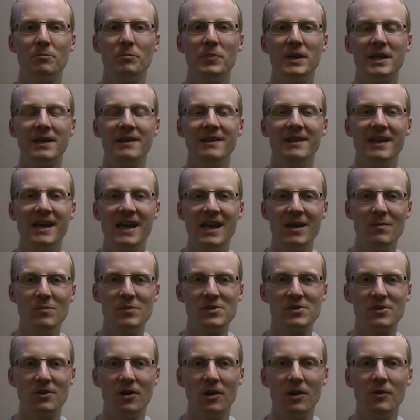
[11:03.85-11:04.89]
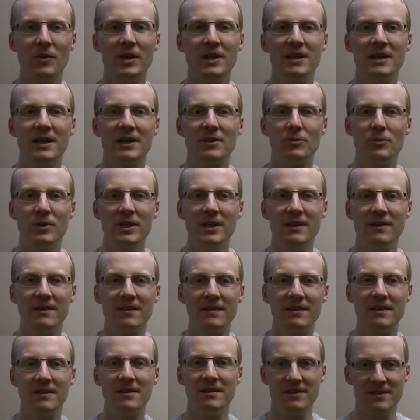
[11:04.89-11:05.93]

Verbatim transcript: big names already agreed.